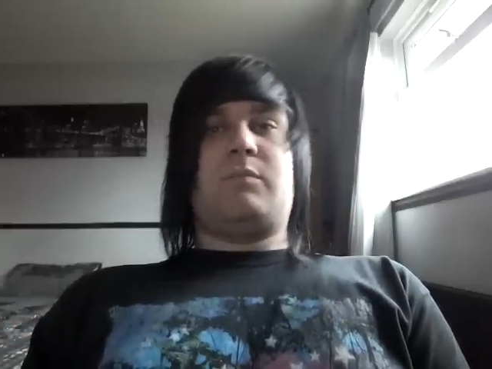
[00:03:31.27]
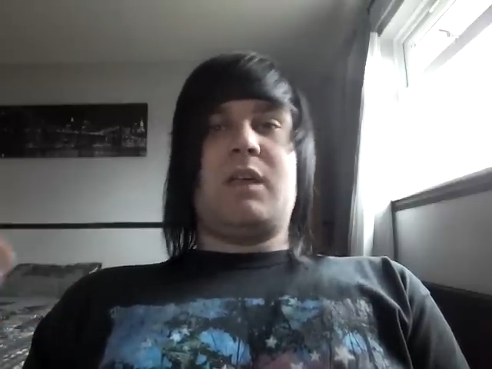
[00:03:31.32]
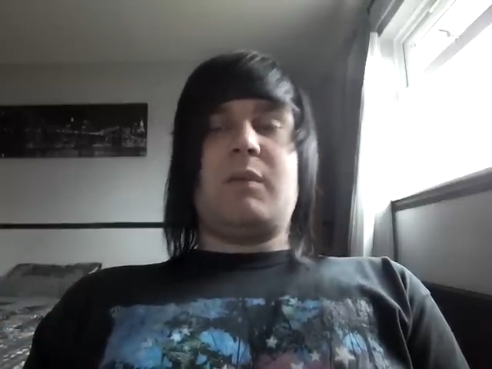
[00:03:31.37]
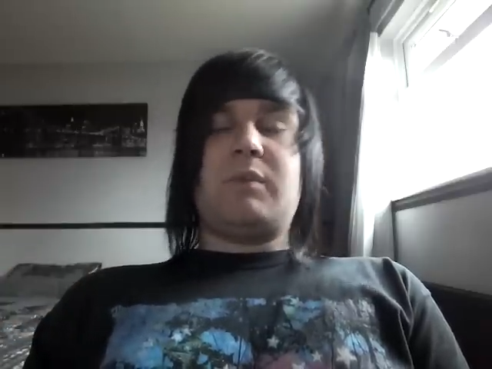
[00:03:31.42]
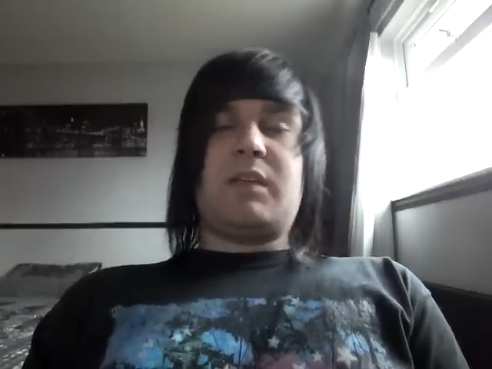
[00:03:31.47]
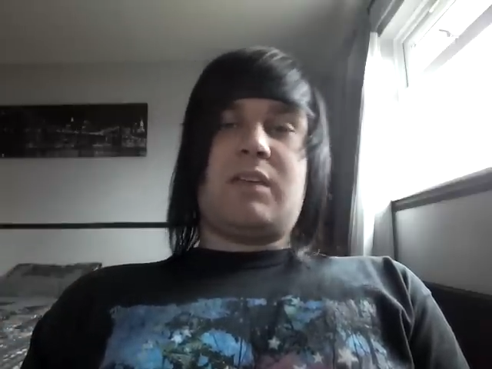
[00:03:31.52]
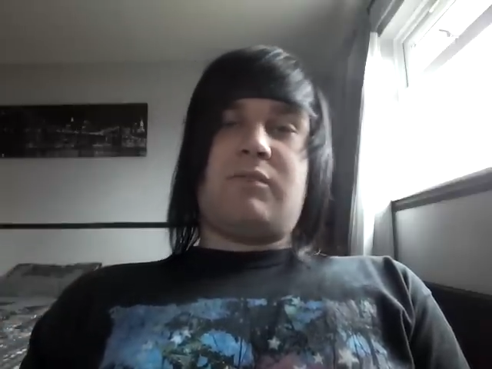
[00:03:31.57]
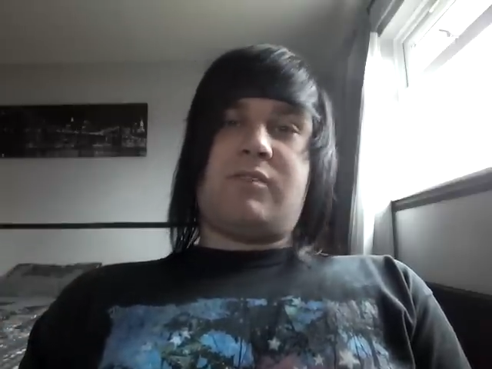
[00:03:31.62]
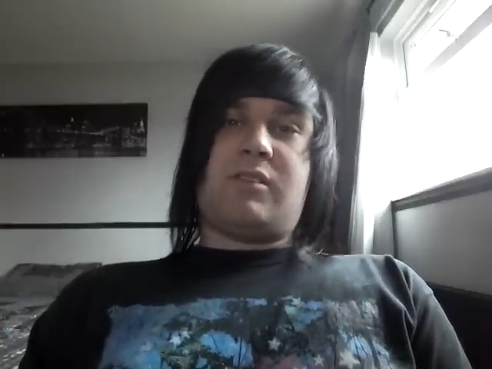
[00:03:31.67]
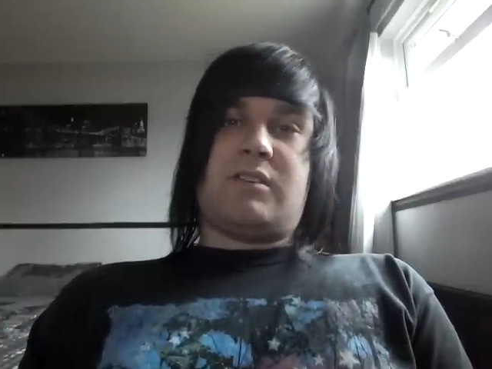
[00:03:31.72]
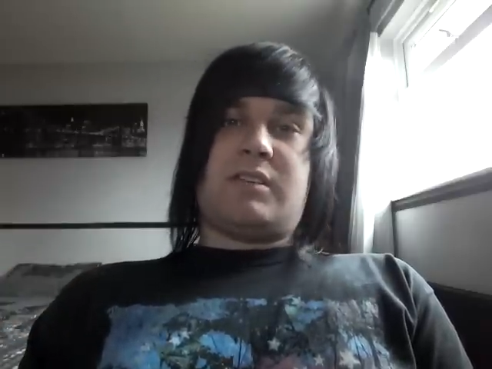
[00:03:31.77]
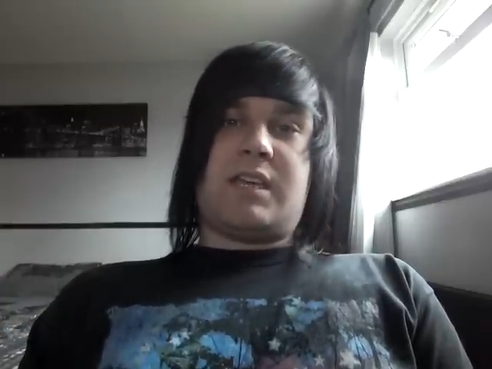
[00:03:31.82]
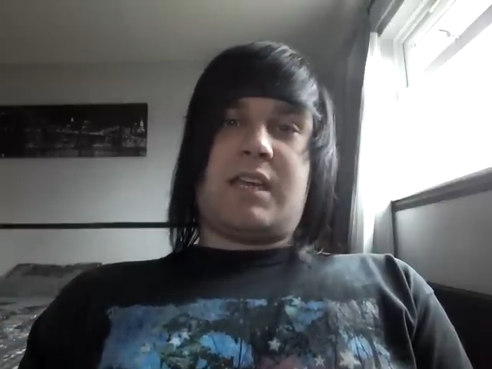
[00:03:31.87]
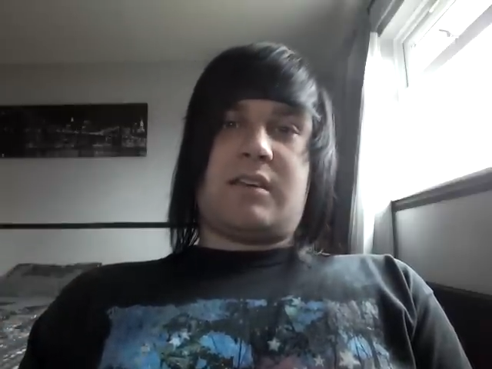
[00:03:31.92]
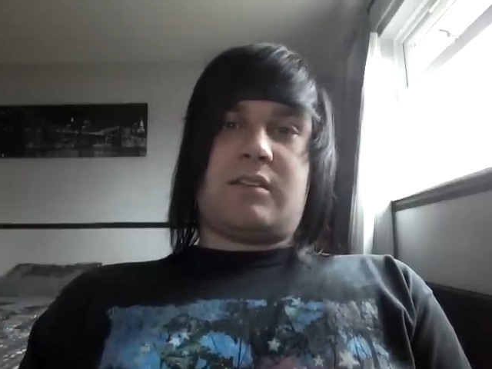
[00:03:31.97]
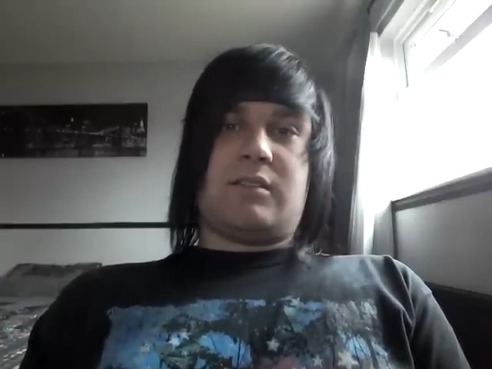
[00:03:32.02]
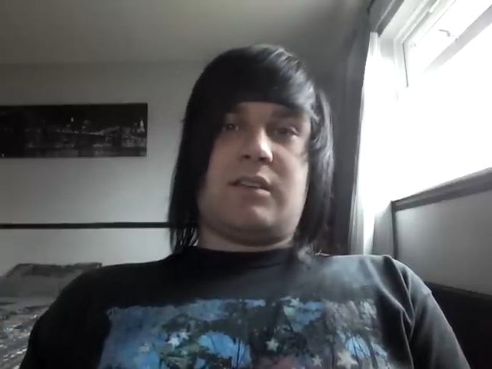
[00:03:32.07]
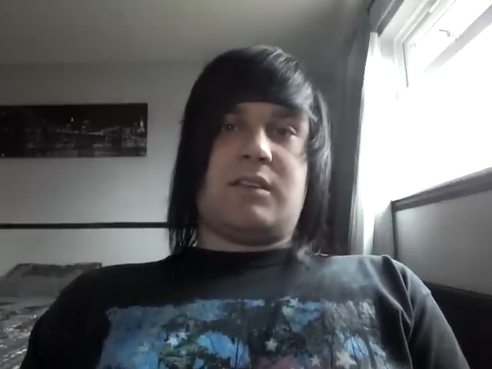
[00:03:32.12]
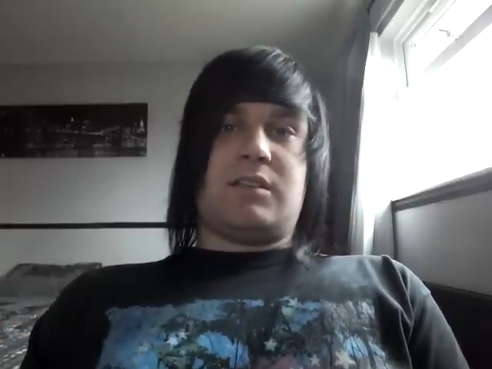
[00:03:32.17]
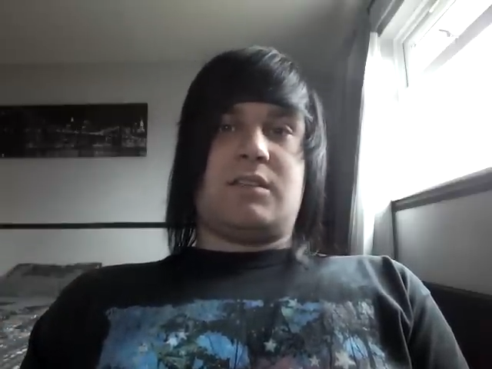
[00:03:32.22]
Maybe give you a
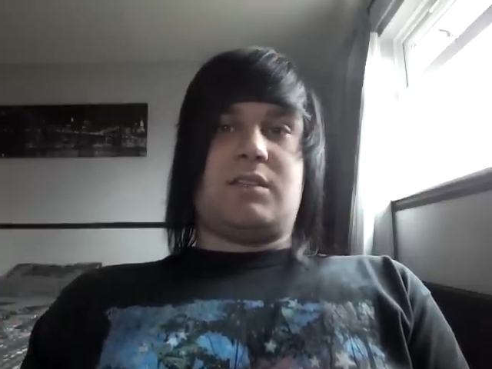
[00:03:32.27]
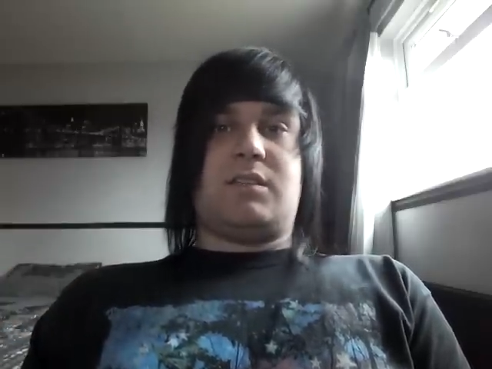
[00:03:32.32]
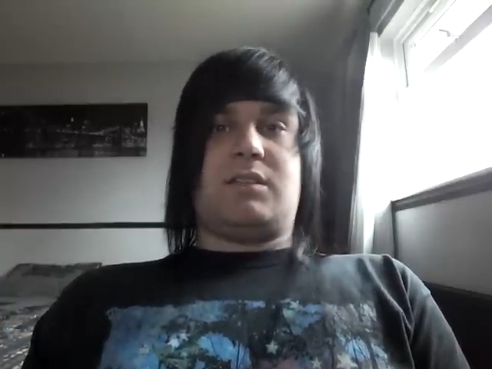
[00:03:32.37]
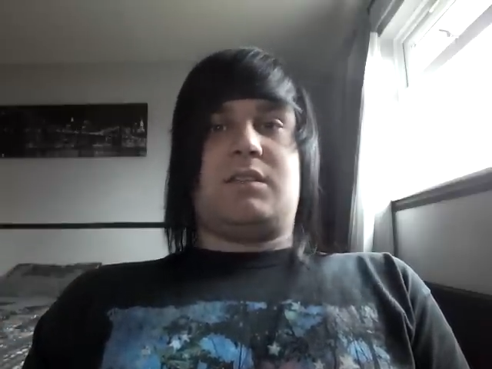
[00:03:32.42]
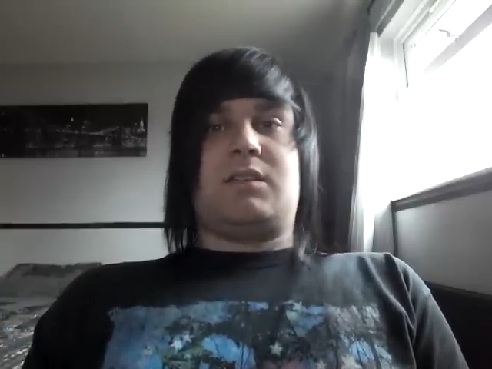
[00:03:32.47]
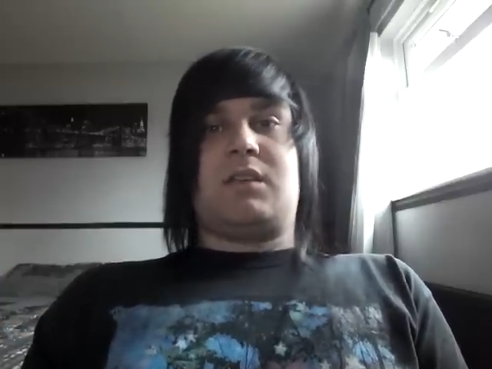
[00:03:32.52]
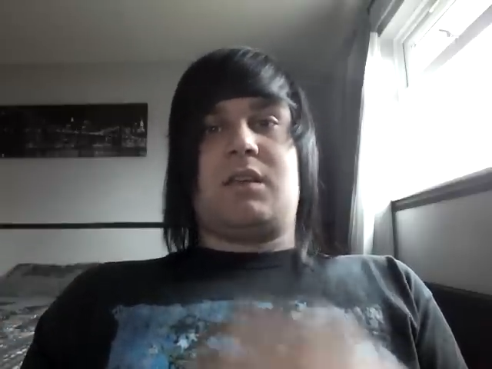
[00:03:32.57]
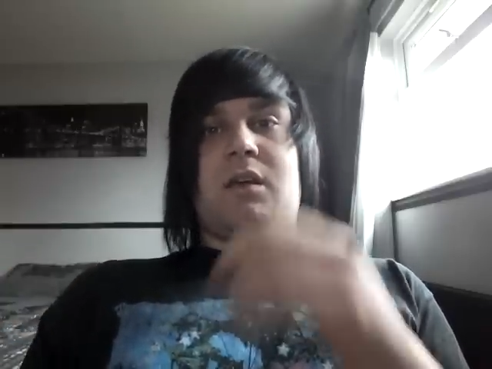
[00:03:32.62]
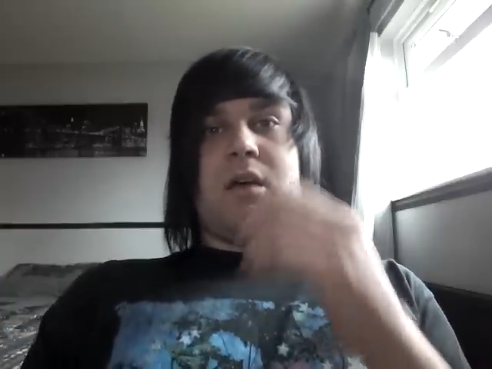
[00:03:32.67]
deck list